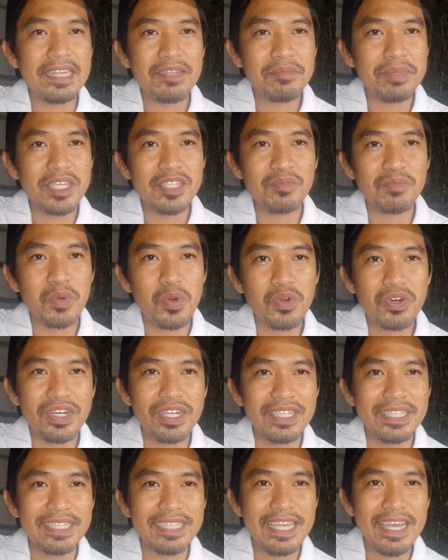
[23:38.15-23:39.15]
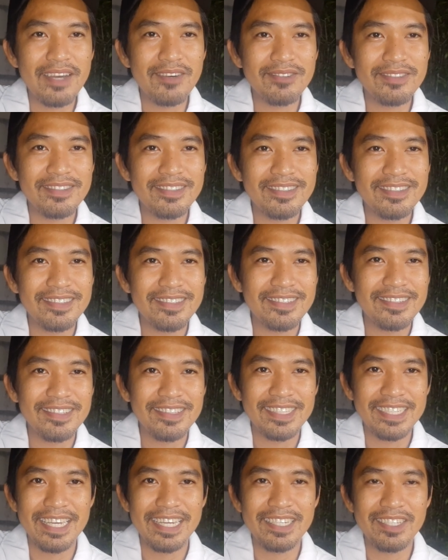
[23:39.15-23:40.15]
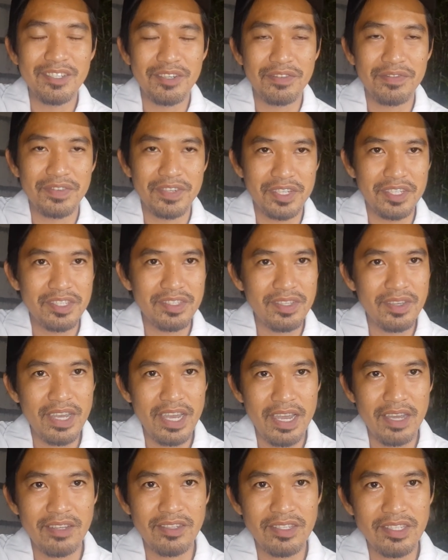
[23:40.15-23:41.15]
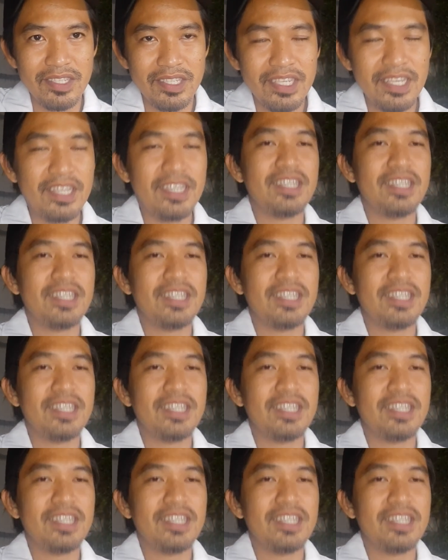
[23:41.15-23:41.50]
best broker in town to get your first house.